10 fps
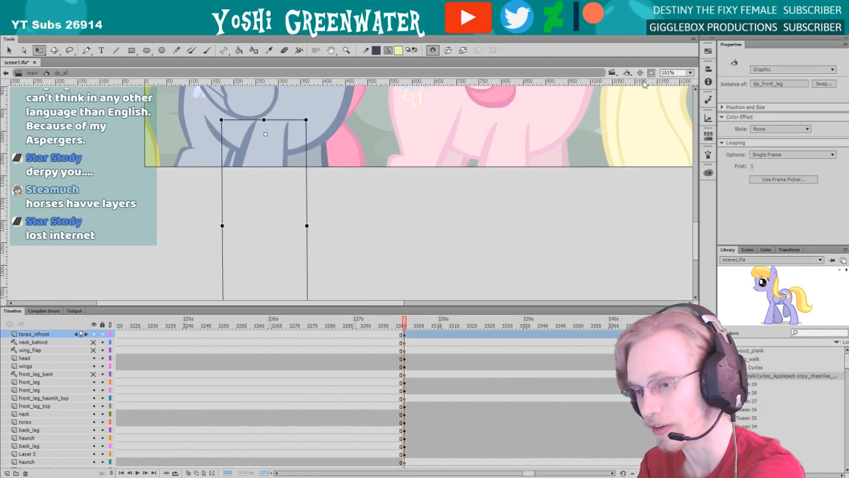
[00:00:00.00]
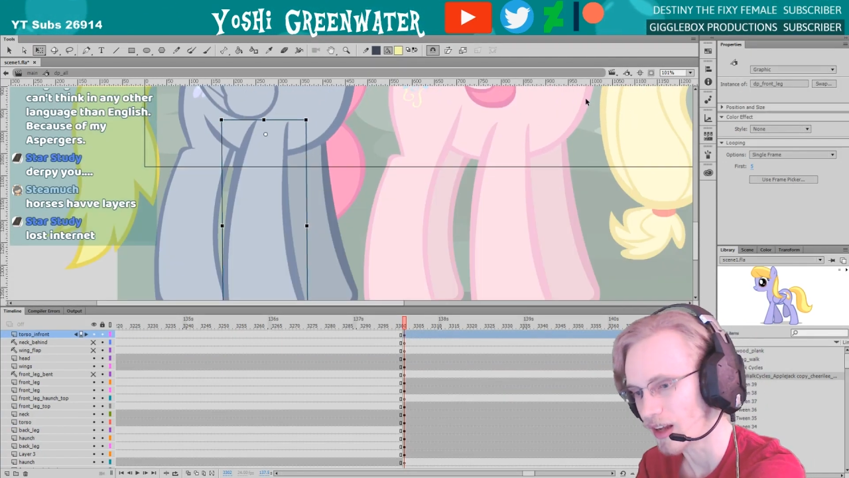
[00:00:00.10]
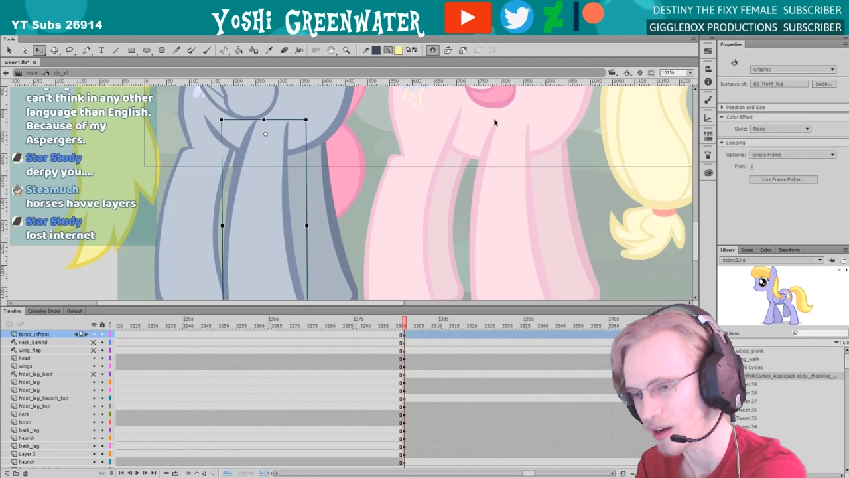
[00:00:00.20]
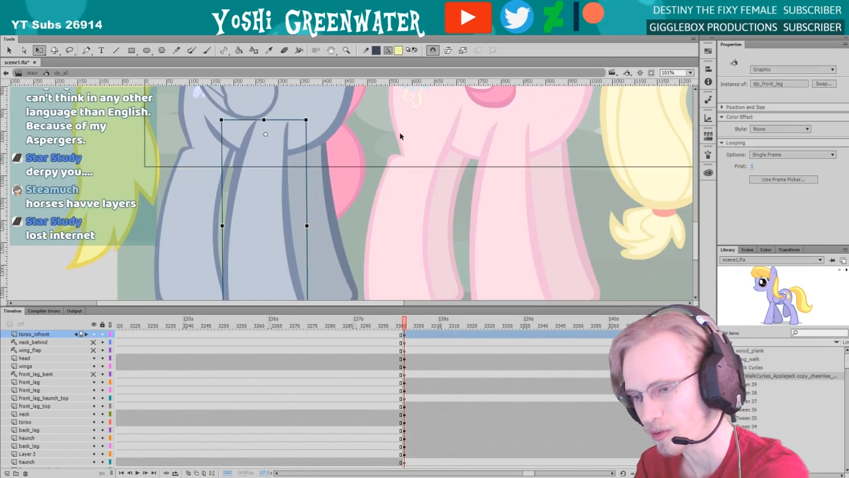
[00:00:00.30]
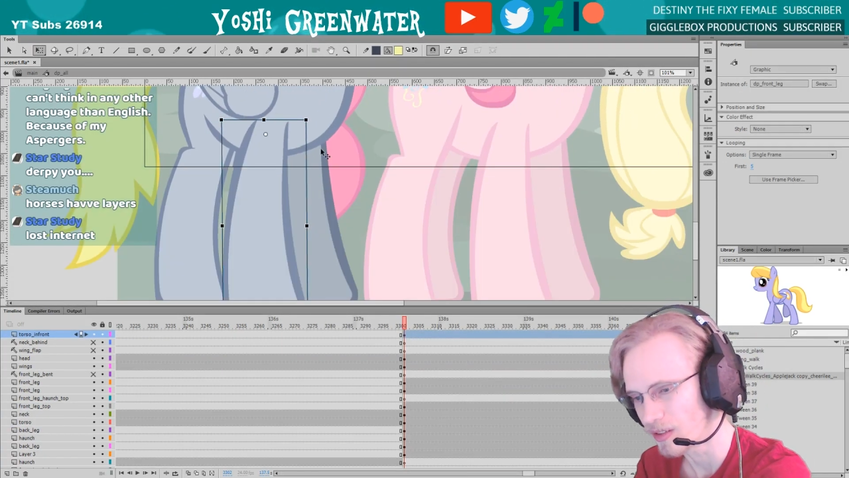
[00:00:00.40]

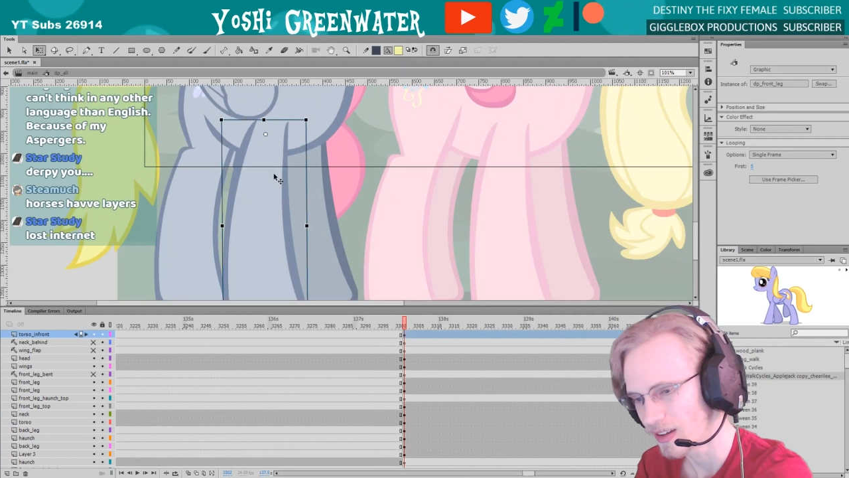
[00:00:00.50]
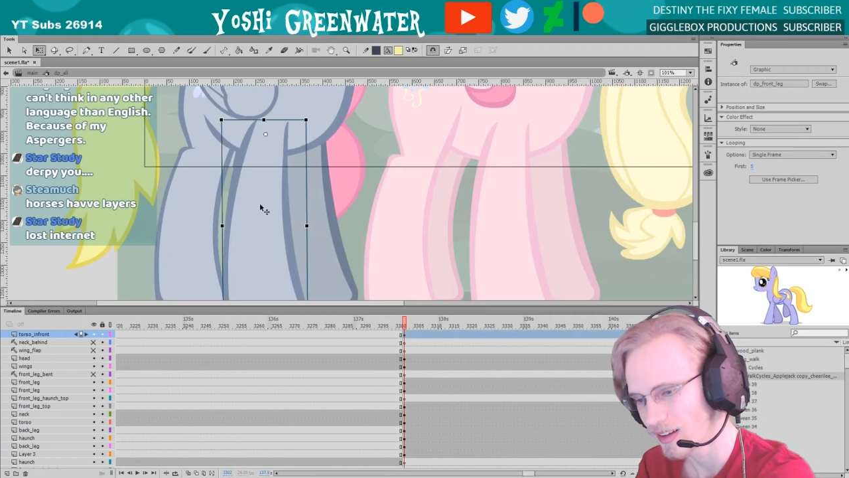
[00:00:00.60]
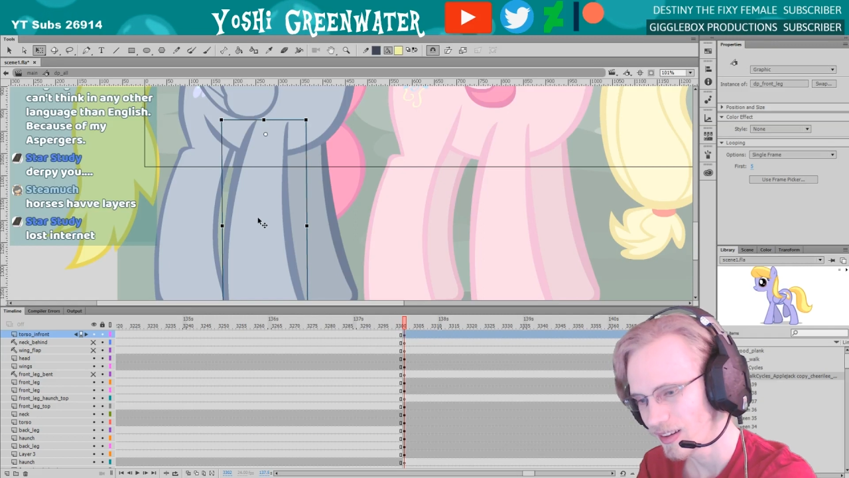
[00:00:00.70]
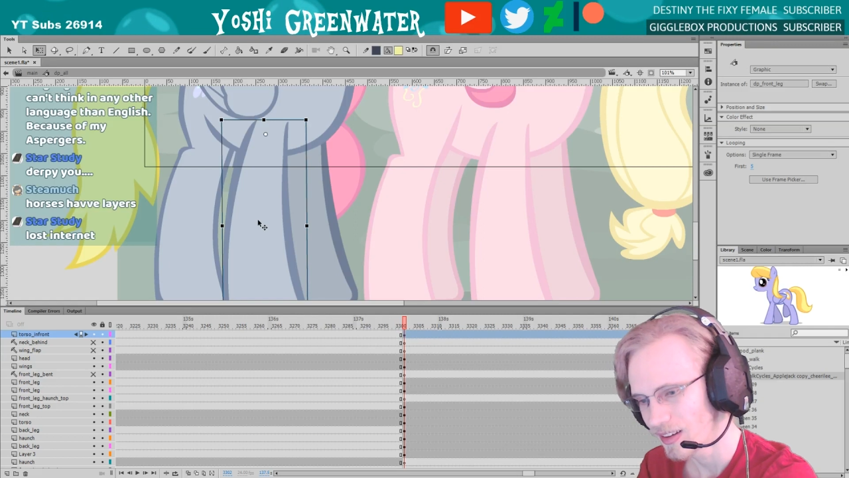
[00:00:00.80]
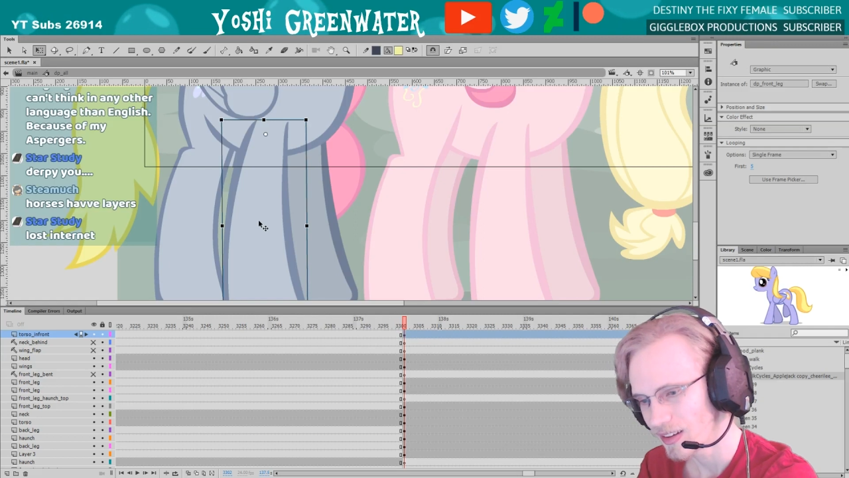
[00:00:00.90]
now.
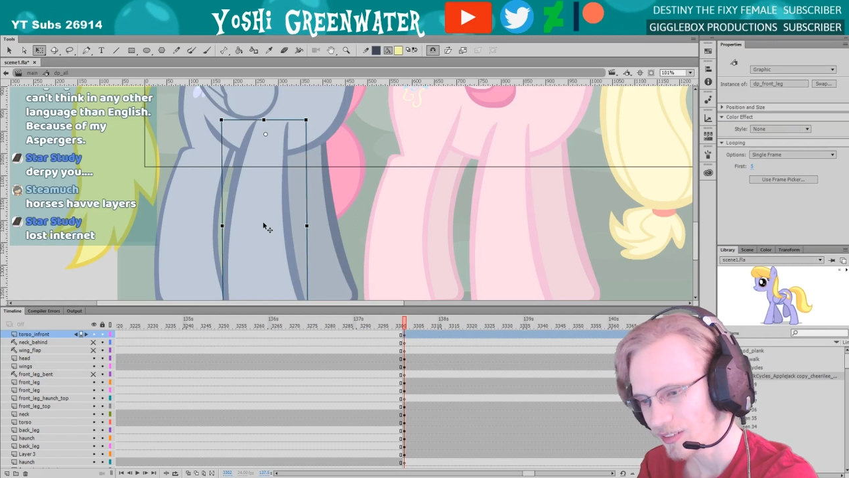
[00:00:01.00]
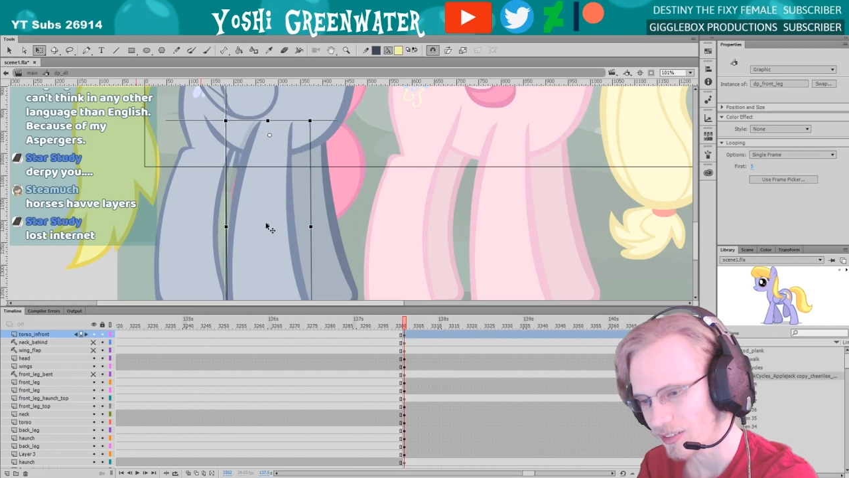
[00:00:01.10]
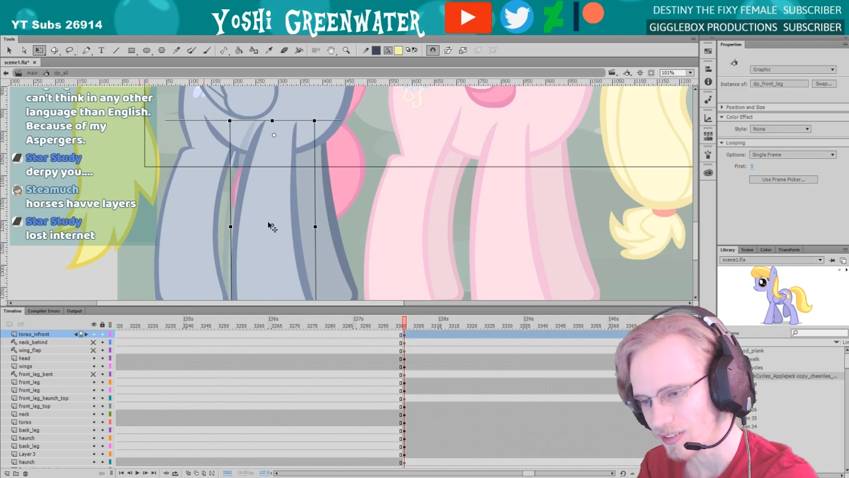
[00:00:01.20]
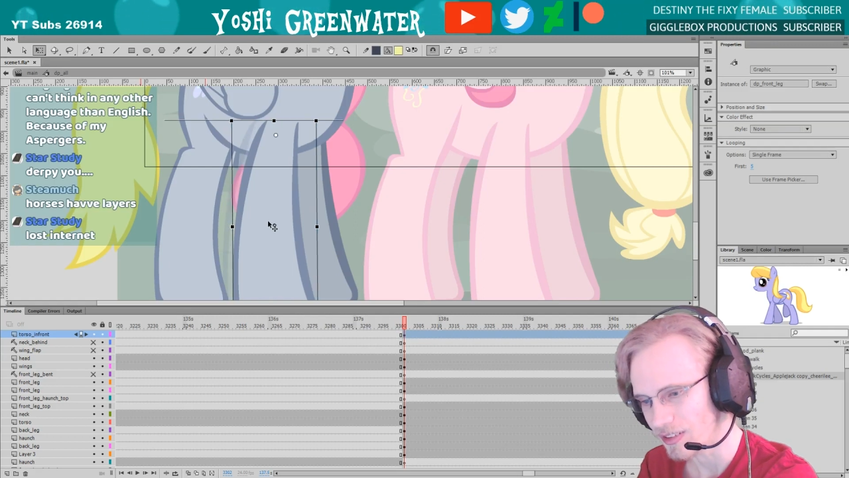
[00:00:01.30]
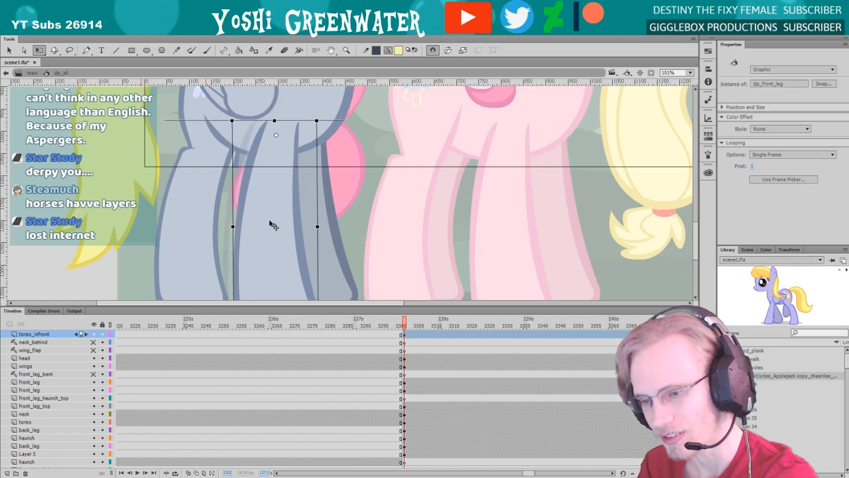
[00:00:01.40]

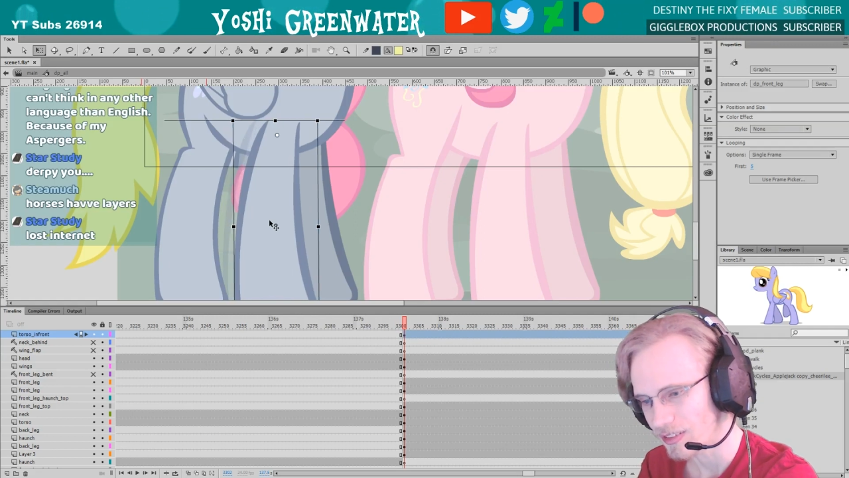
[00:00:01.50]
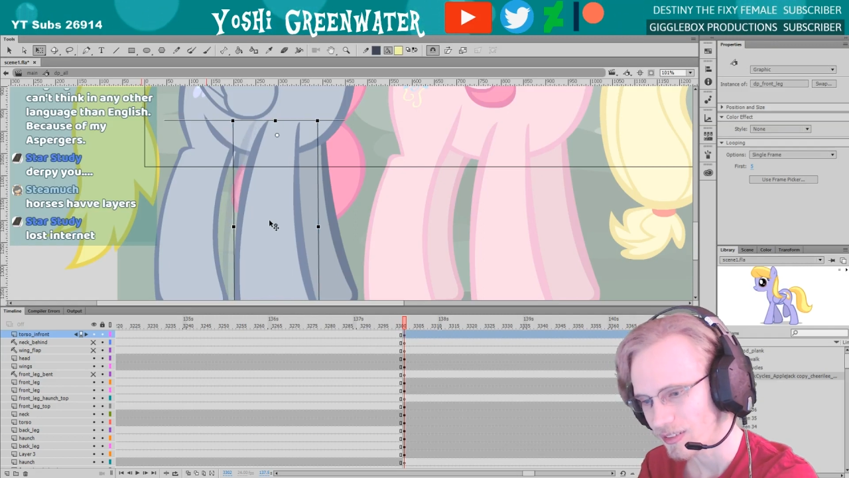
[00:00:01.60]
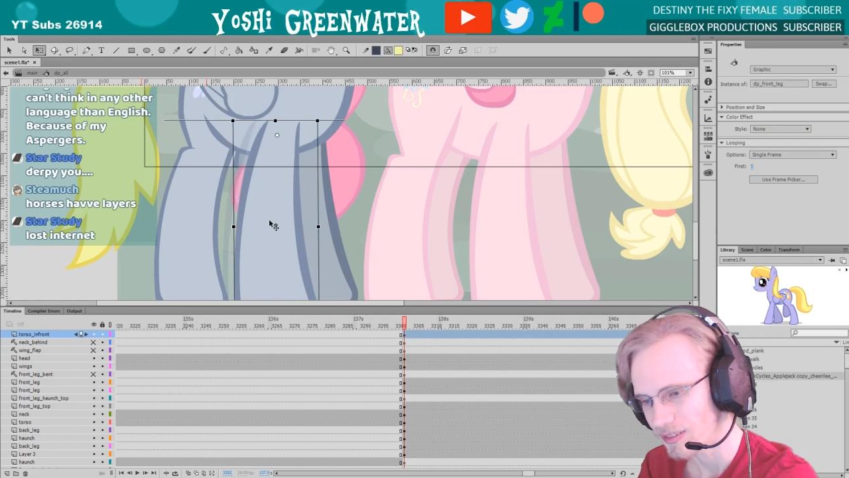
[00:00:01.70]
Sheesh.